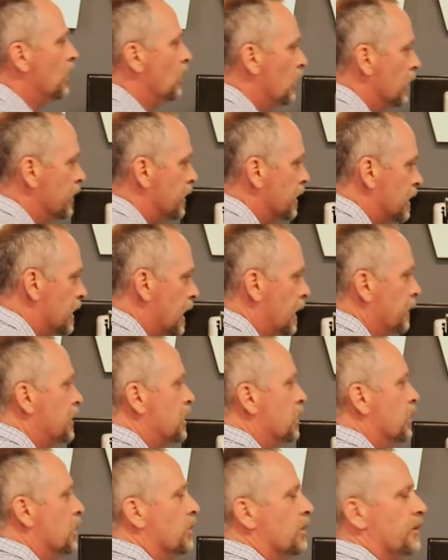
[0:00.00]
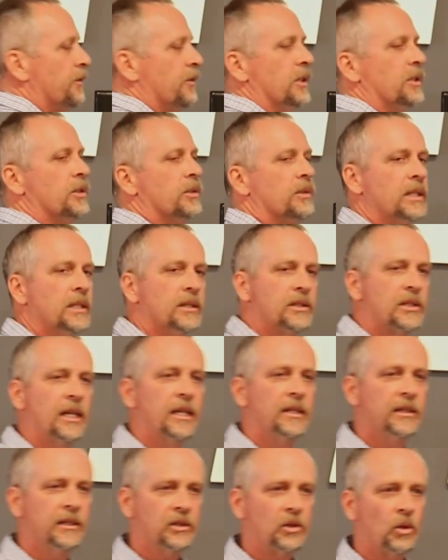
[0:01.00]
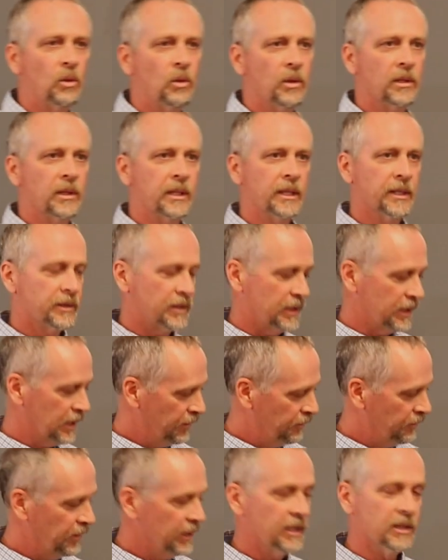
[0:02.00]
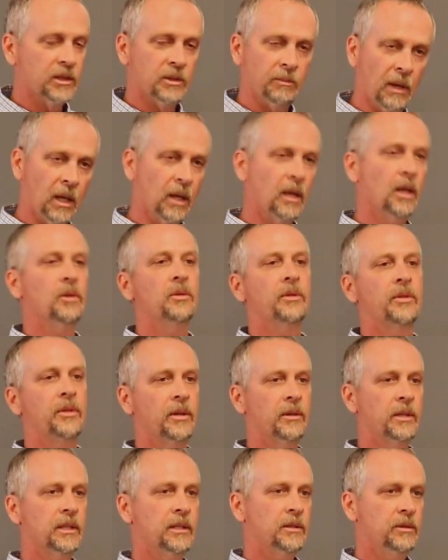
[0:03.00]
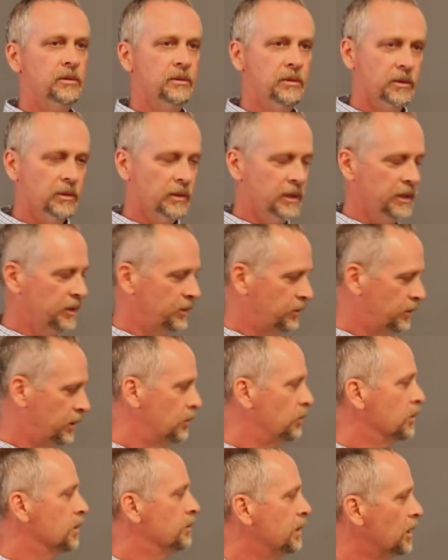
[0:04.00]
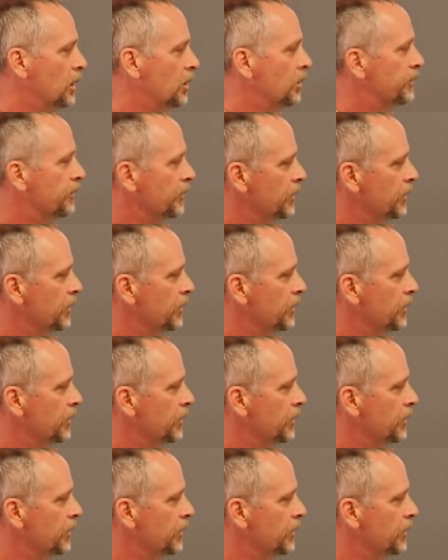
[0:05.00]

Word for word: what the temperature of the refrigerant inside this coil is. And if it is below 32 degrees, well, we're below